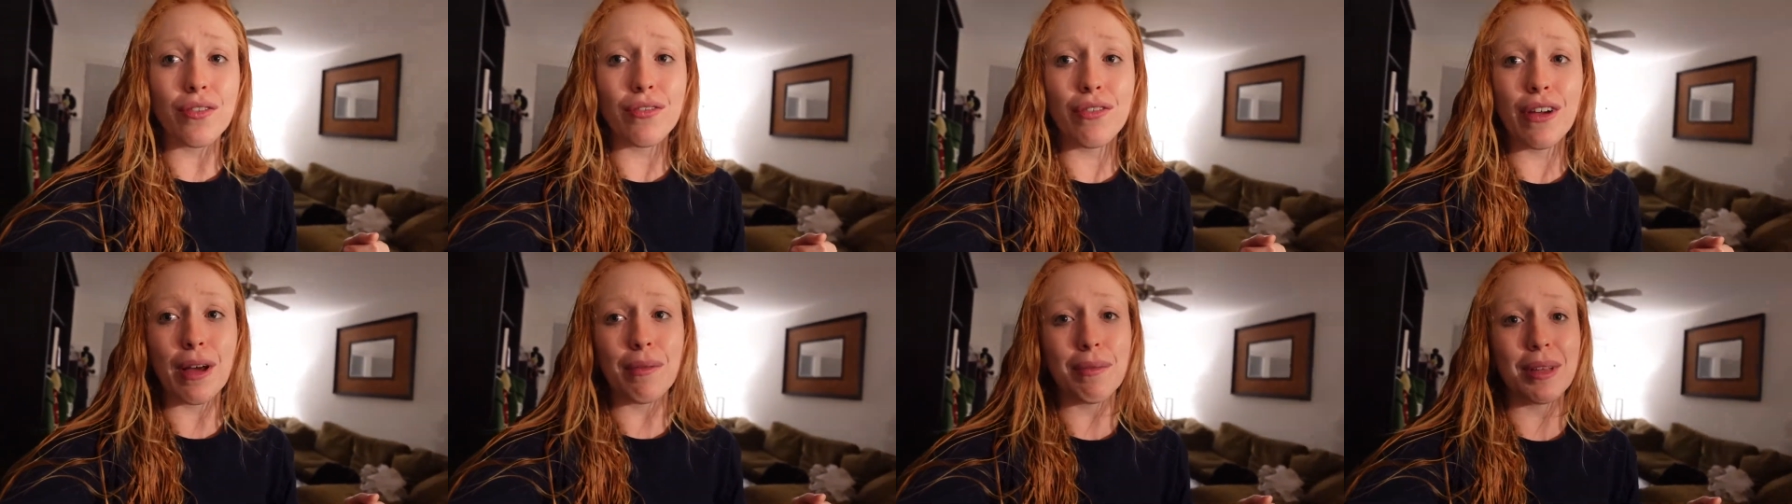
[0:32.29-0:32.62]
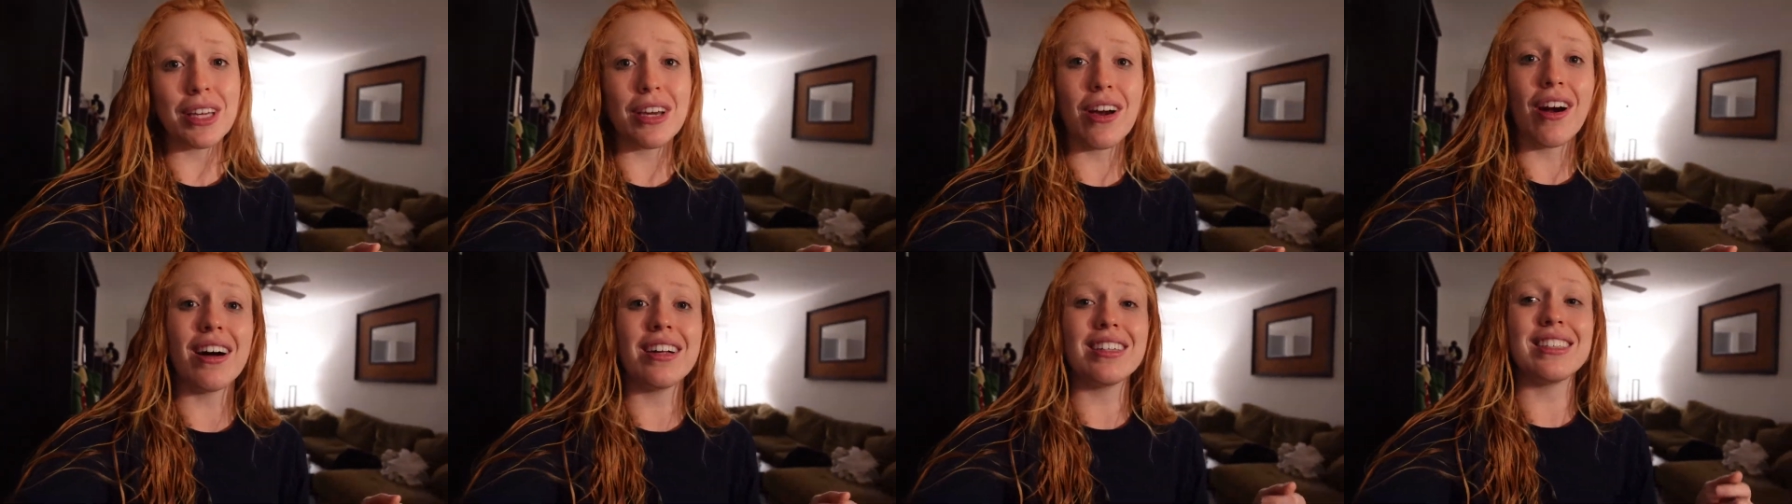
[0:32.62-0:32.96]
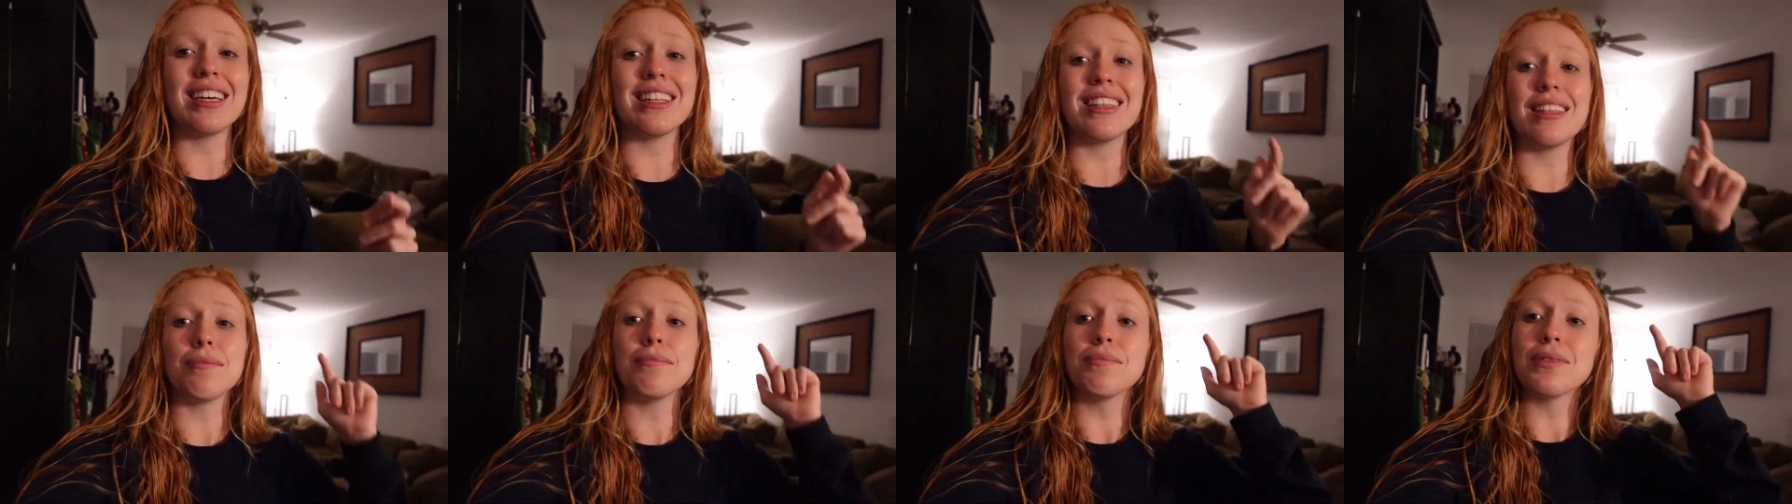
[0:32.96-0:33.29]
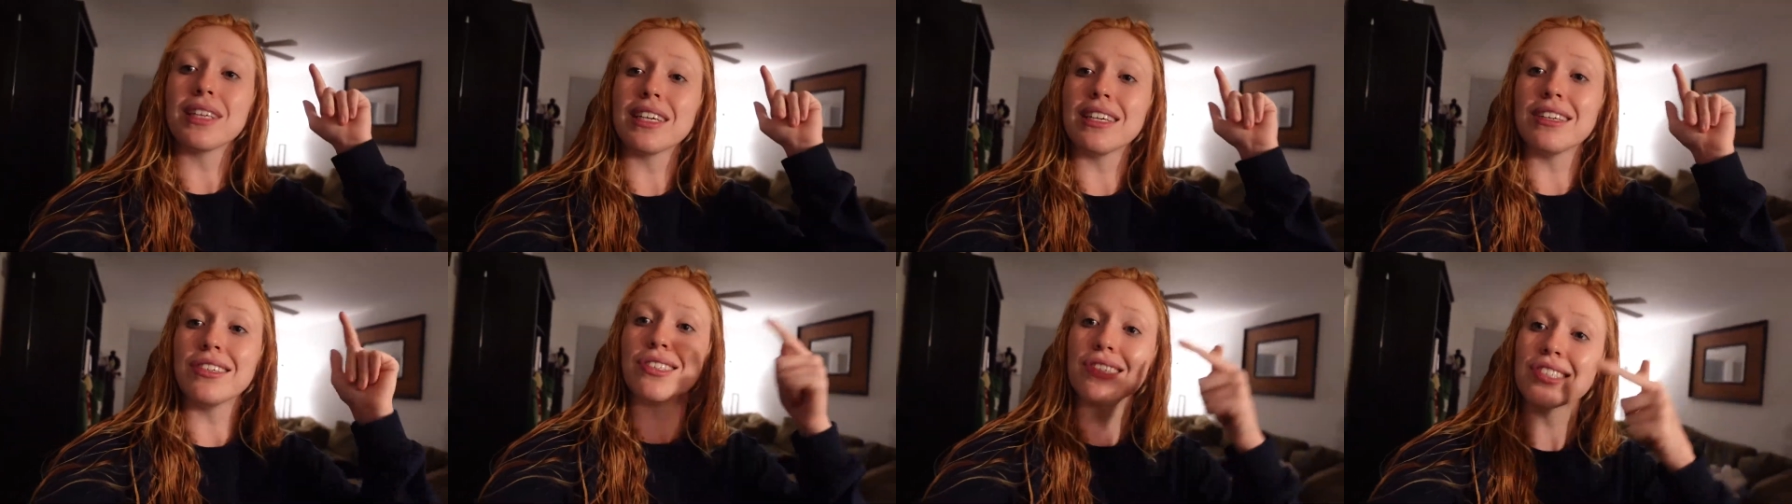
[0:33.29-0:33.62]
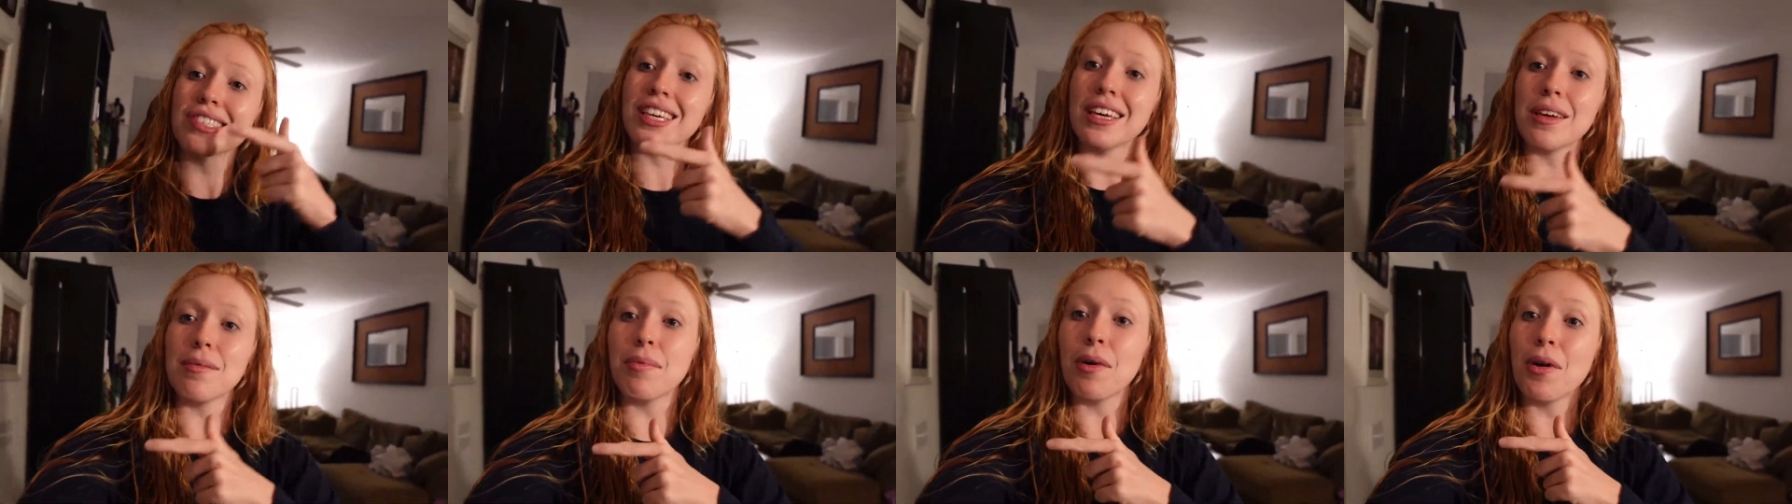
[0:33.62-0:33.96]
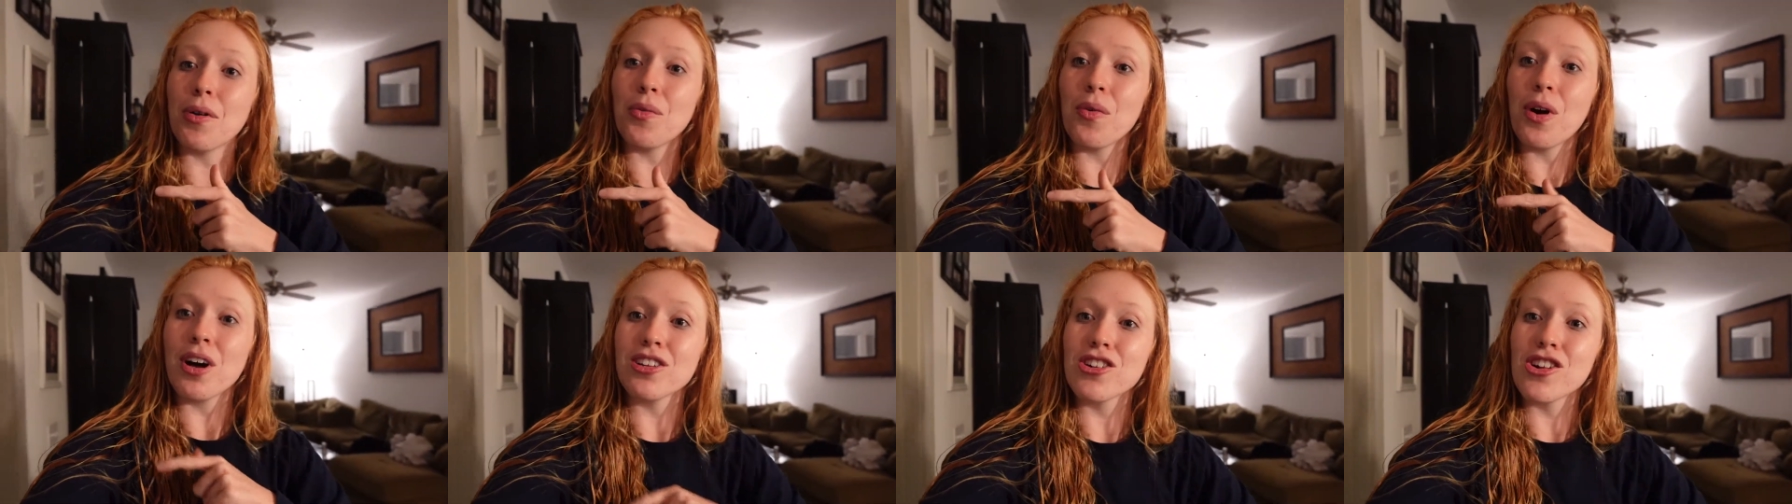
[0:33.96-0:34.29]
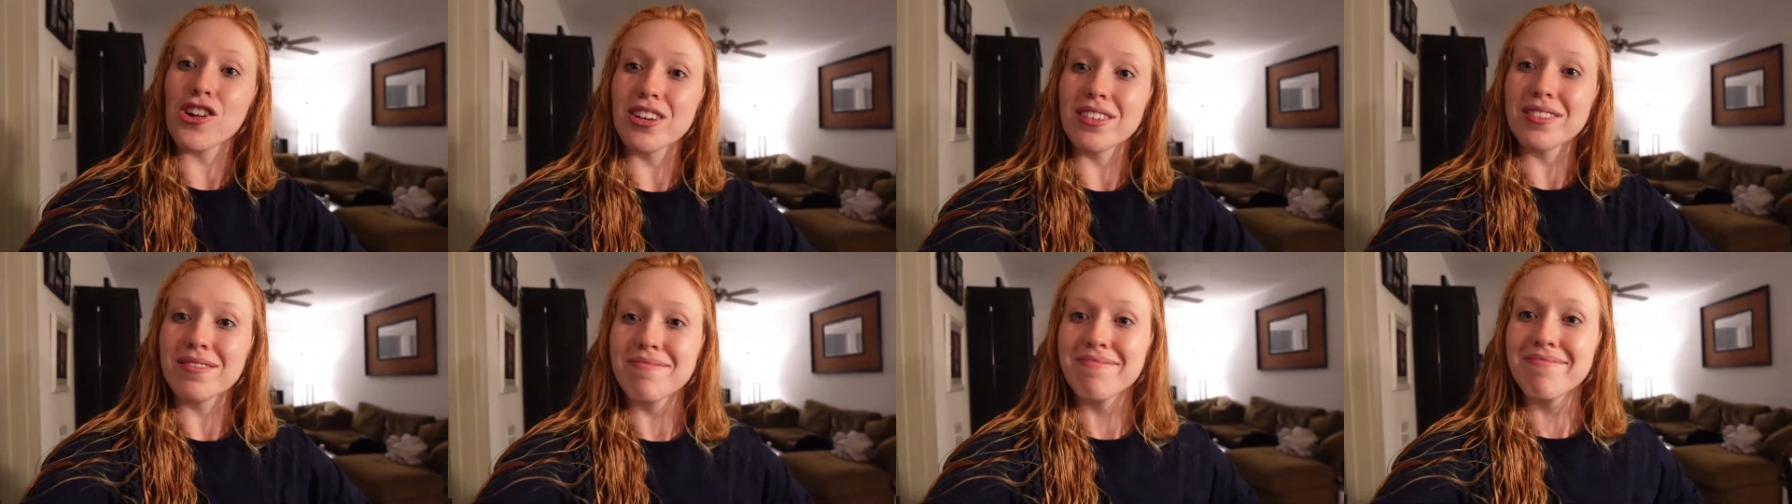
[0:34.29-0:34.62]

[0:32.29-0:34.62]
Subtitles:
family content, then please keep on watching.